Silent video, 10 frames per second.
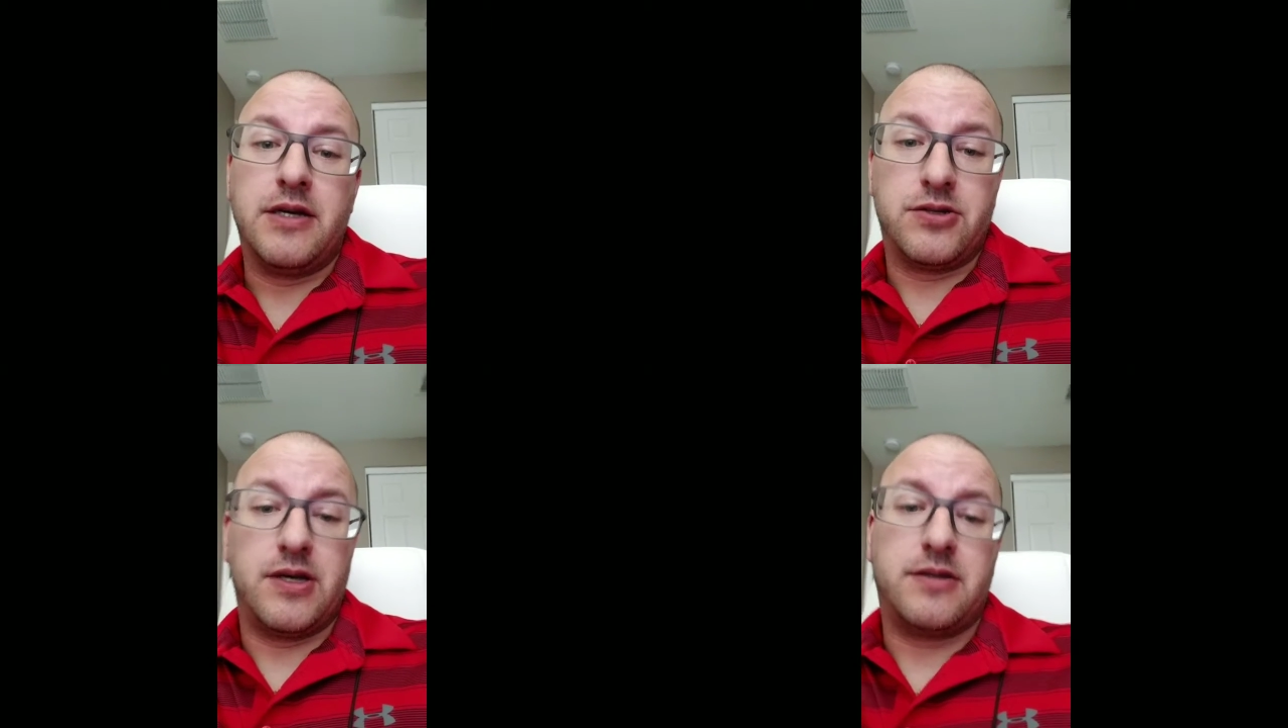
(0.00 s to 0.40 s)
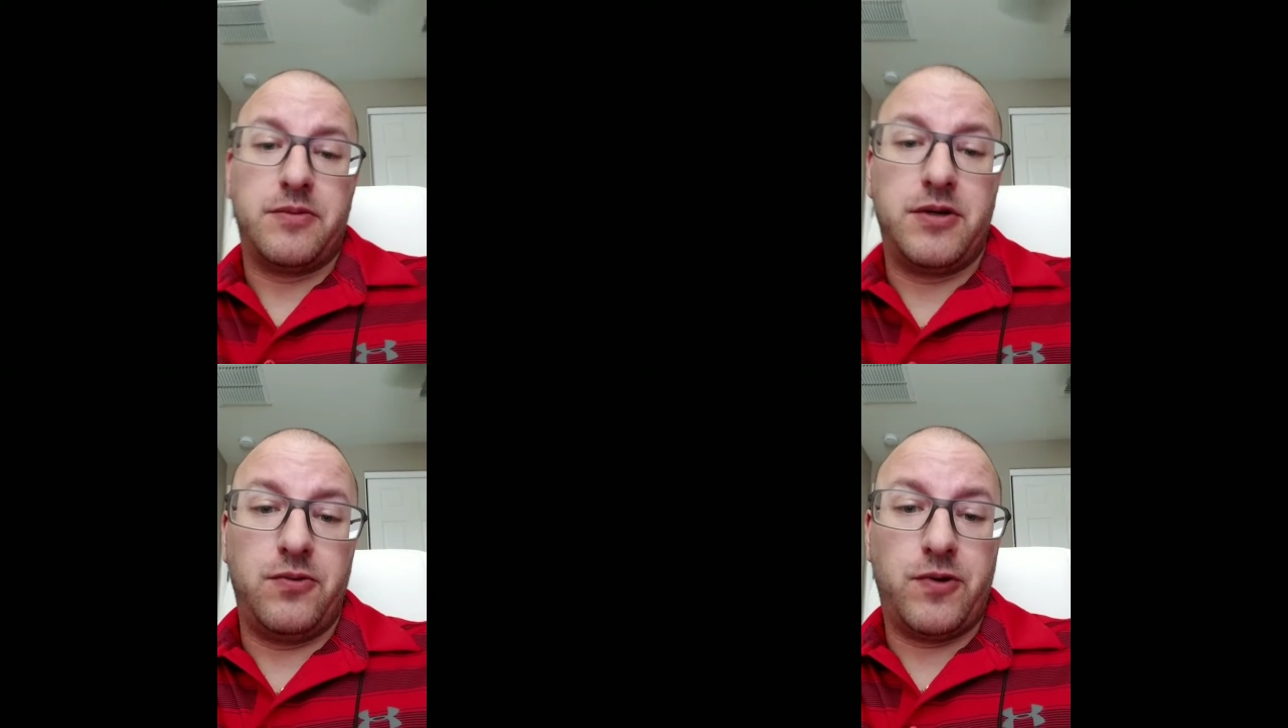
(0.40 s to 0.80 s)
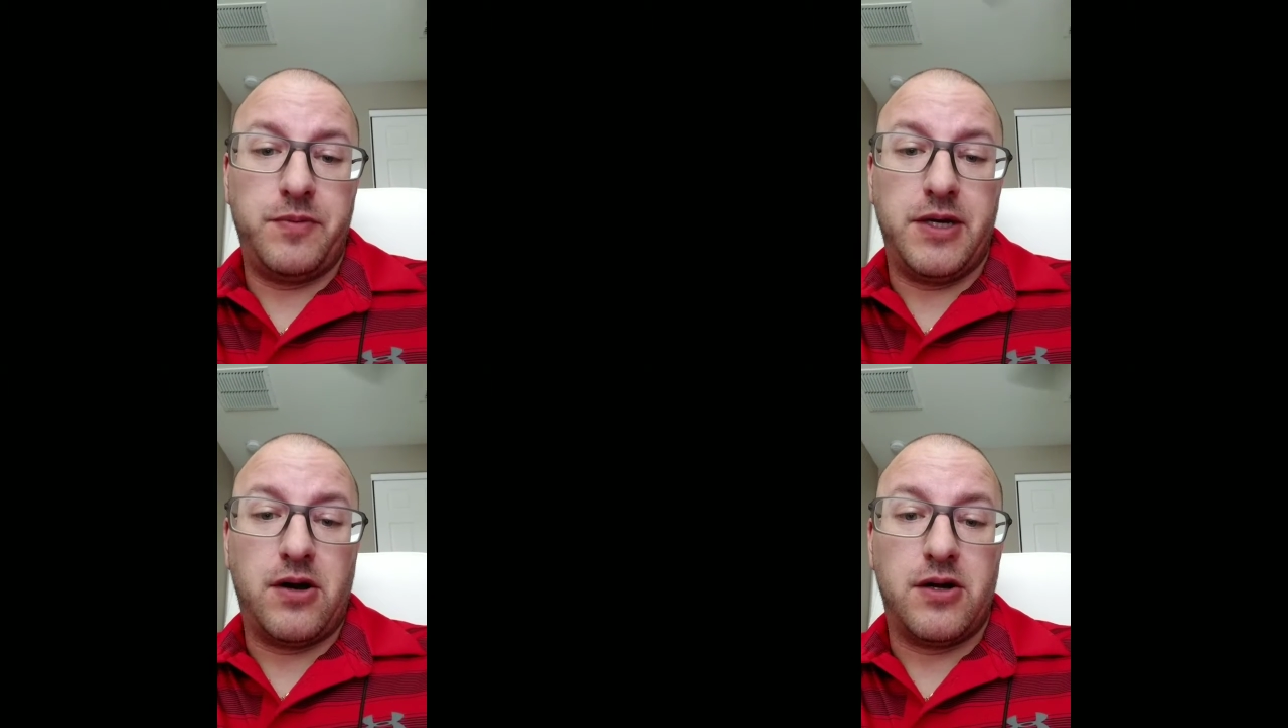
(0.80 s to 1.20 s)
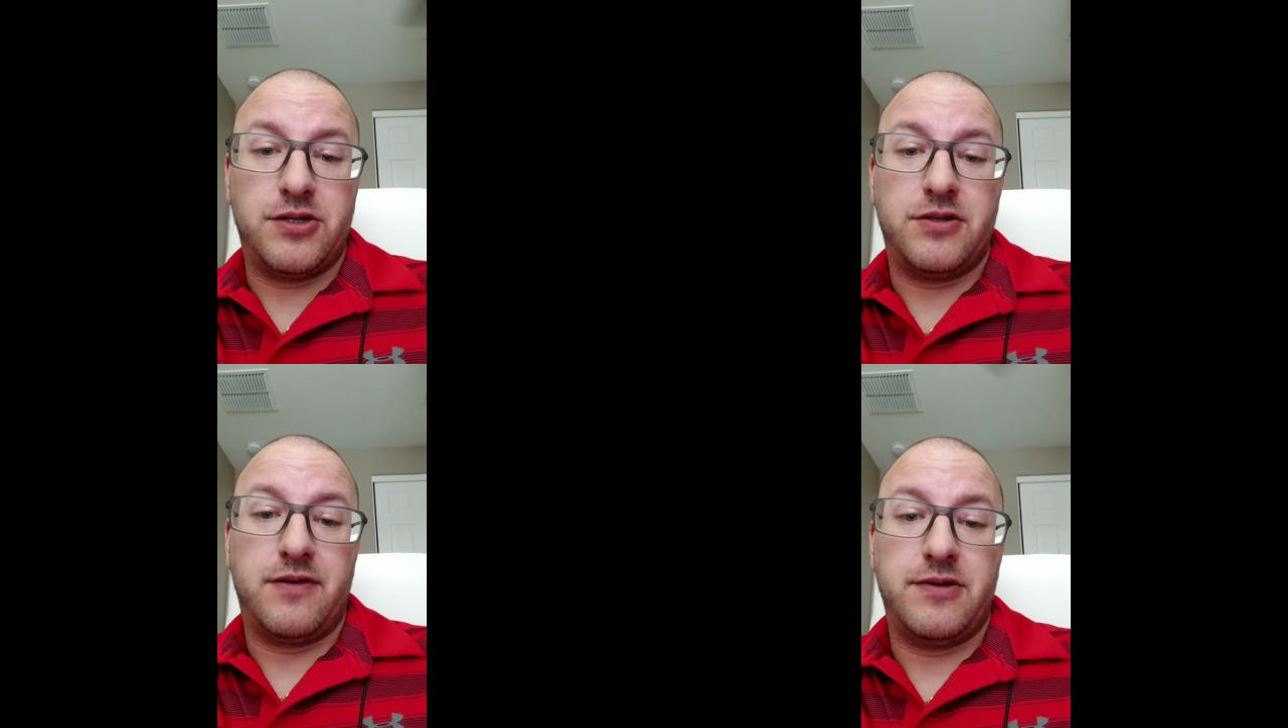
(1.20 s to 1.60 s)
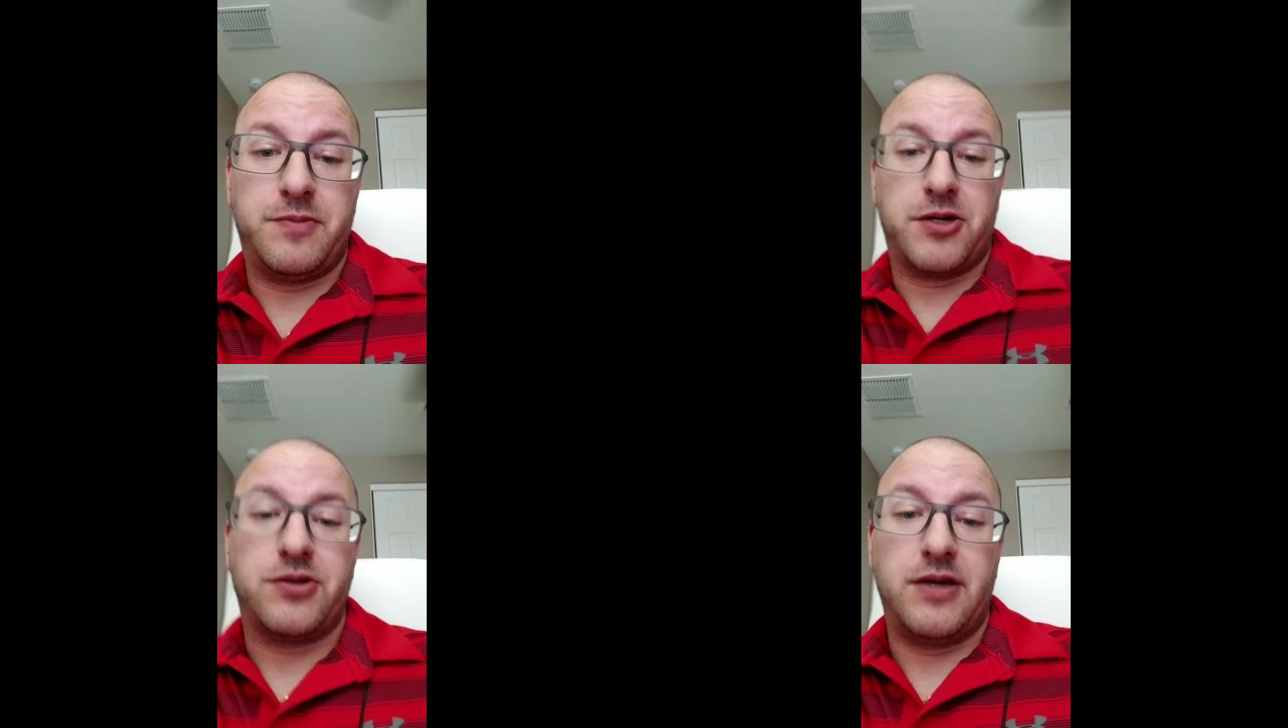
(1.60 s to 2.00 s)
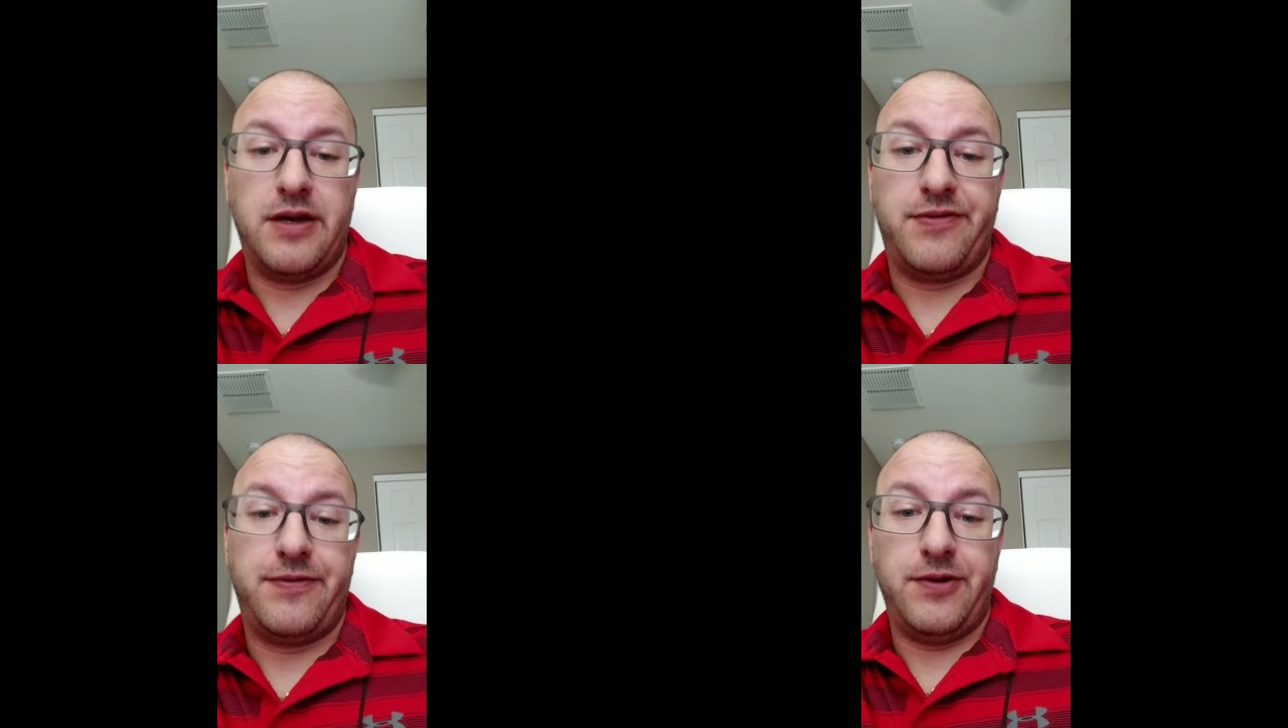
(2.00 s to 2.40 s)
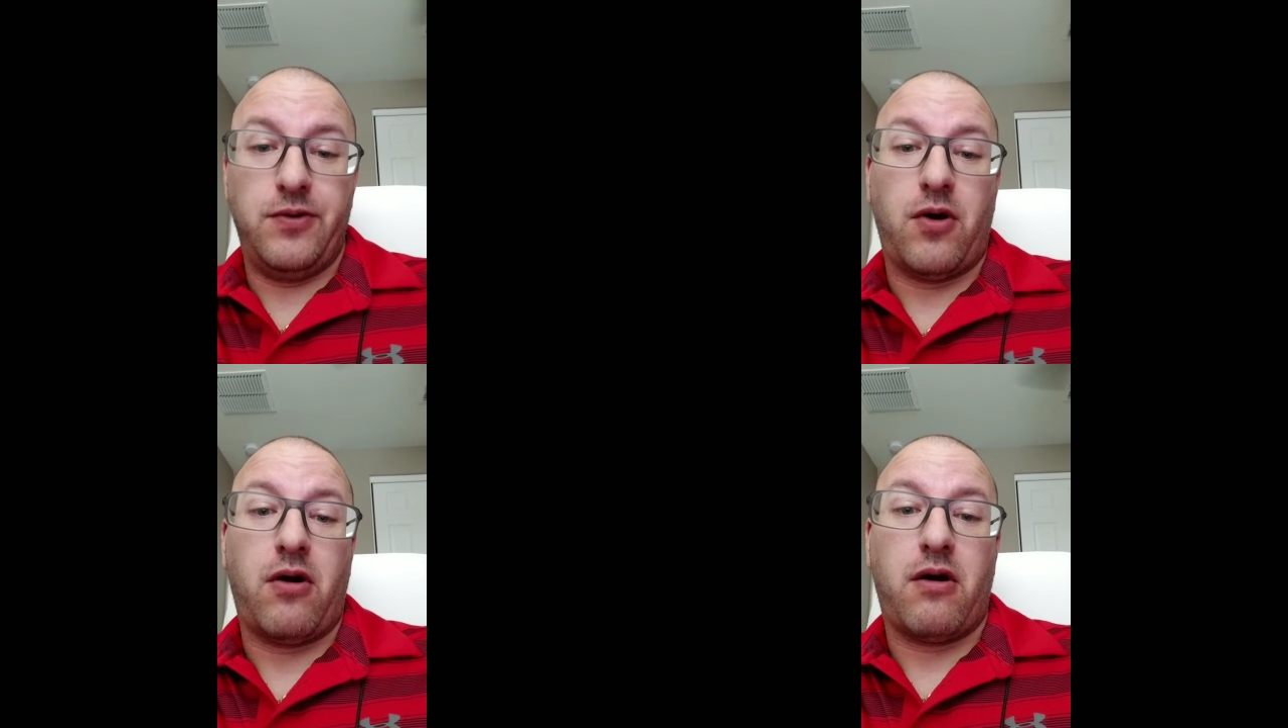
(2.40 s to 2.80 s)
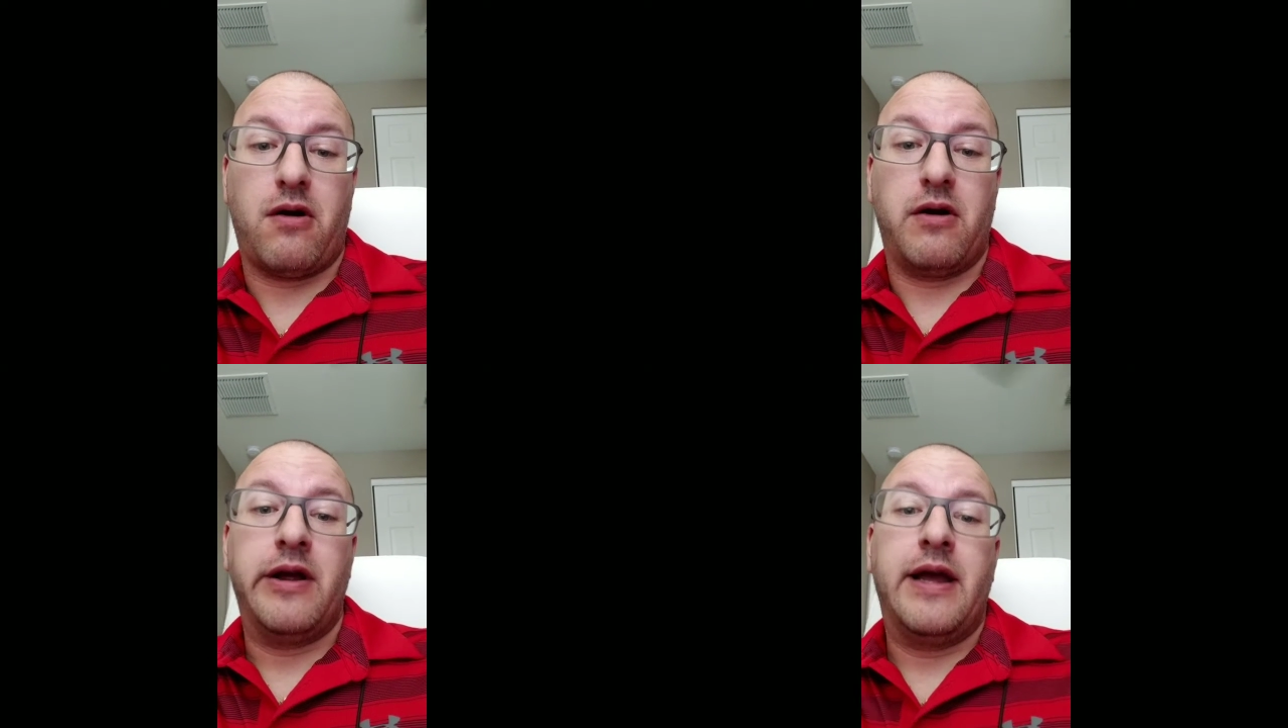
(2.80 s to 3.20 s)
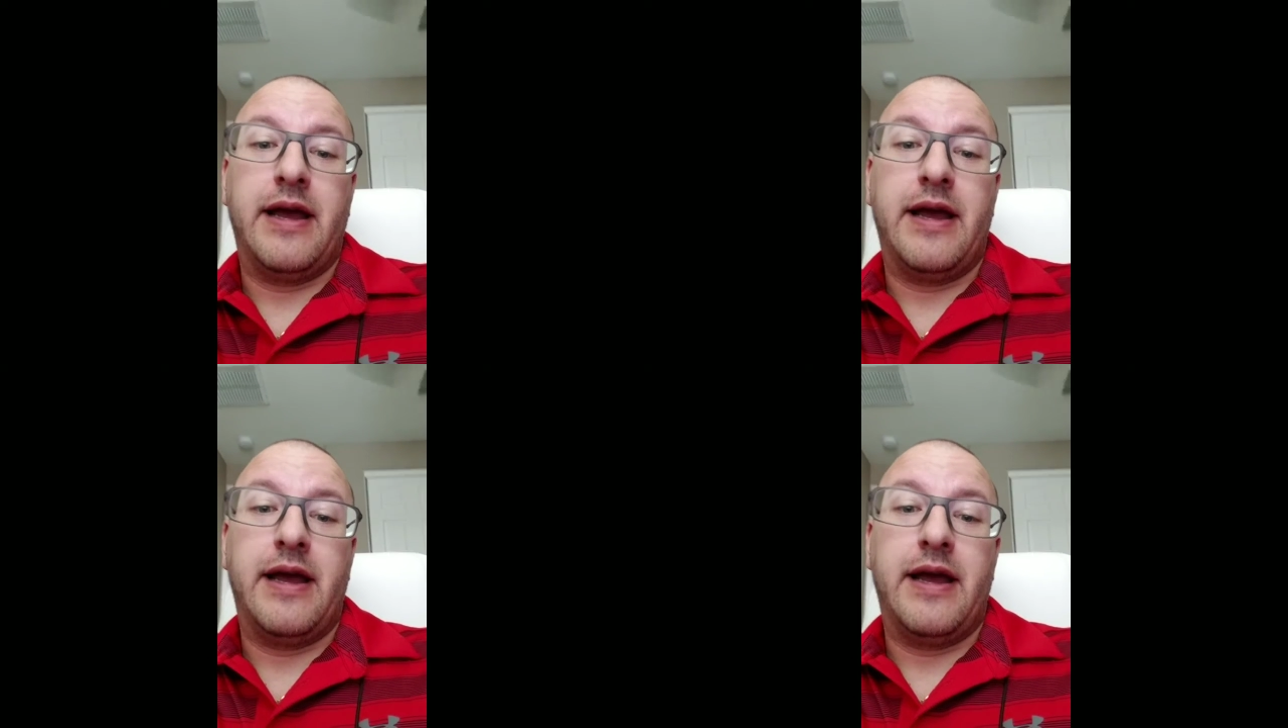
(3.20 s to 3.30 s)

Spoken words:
So that's something you want to be conscious of, especially if you are